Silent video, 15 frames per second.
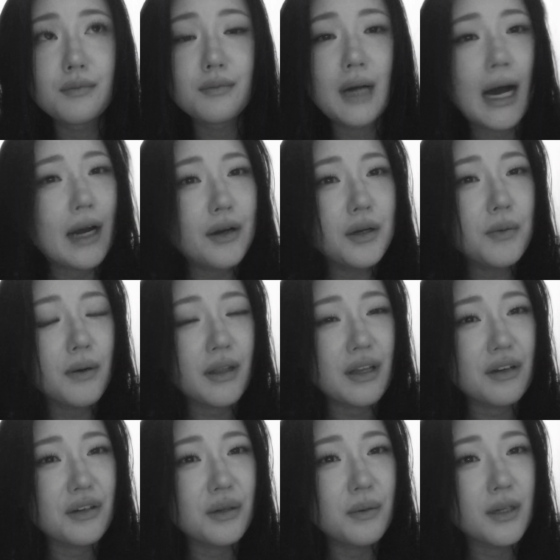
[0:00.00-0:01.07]
I don't know what
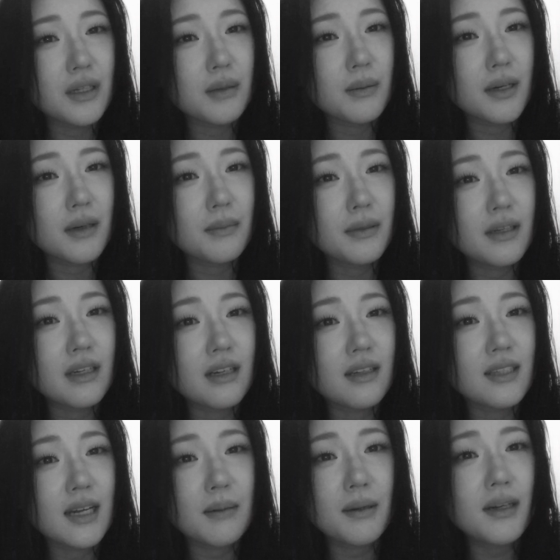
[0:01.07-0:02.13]
they're doing, to be completely
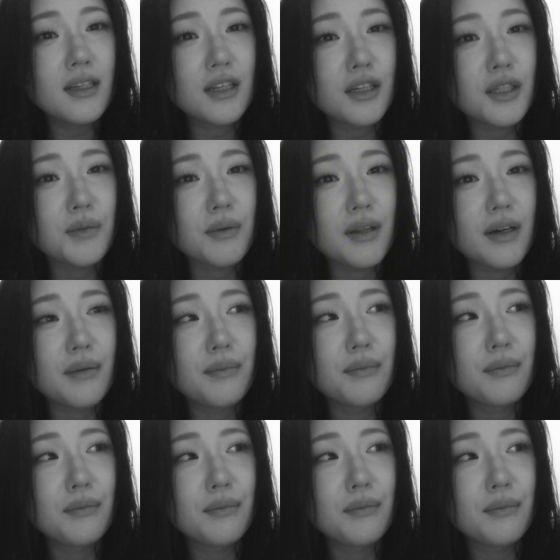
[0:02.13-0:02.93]
honest. I'm not in touch with them.